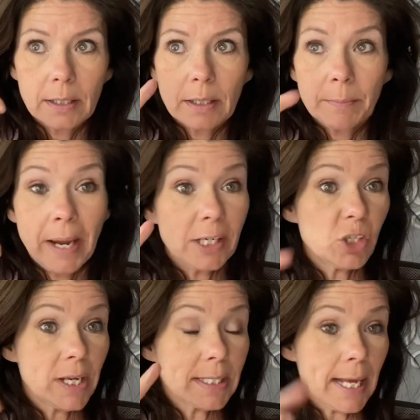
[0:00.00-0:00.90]
page
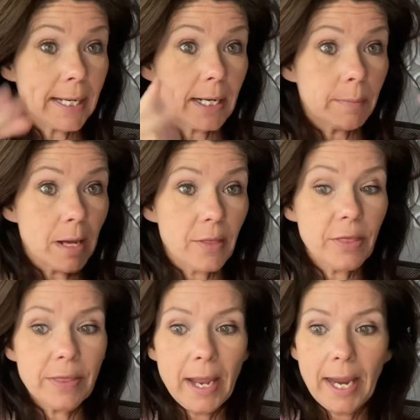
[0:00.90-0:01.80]
kits I get a
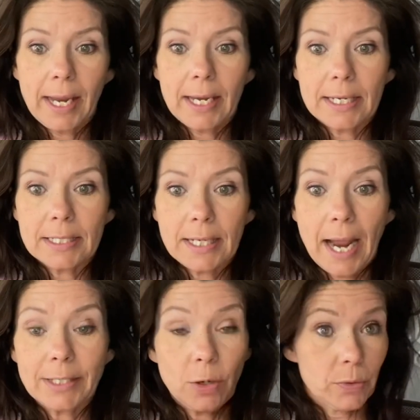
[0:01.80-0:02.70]
month and
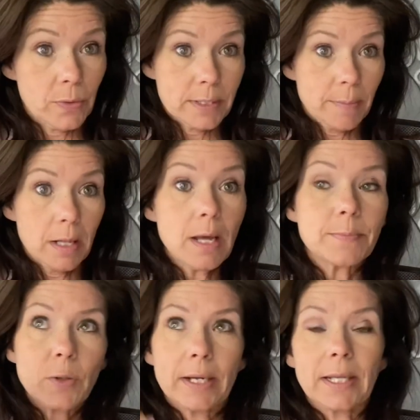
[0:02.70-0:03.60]
I don't use them all up.
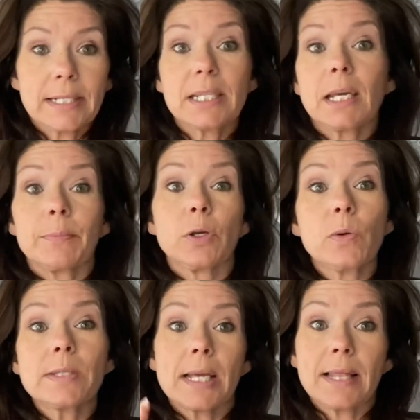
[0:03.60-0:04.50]
So I'd like to keep
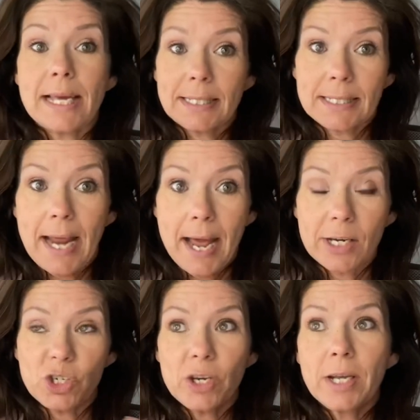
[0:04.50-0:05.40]
using that
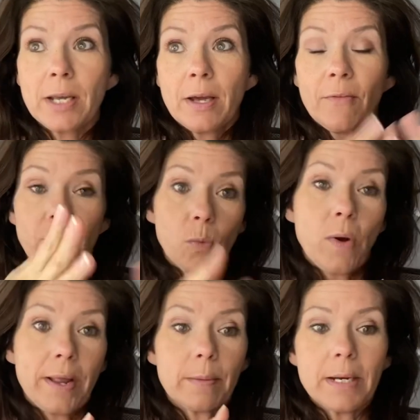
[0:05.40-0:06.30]
stash for
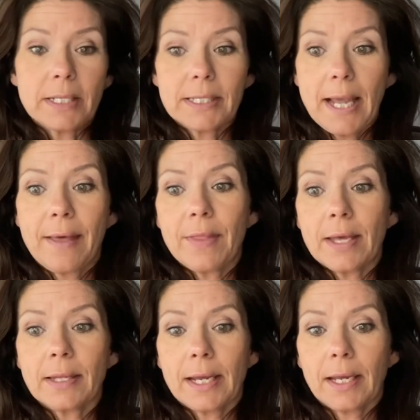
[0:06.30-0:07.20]
one of the months. And
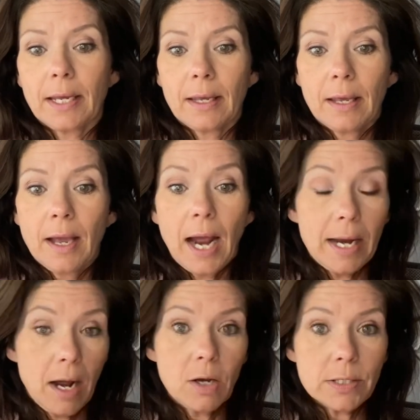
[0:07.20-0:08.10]
then like, I
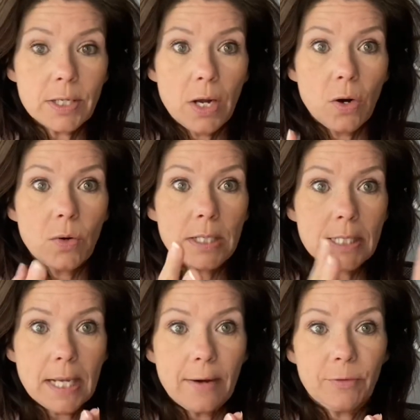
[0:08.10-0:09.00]
also
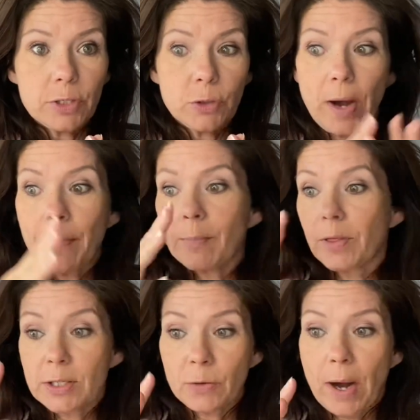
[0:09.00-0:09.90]
design for
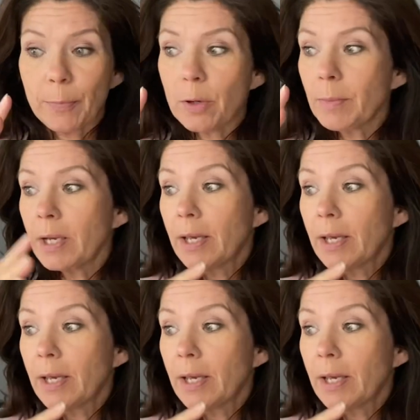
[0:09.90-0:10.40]
the scrap room,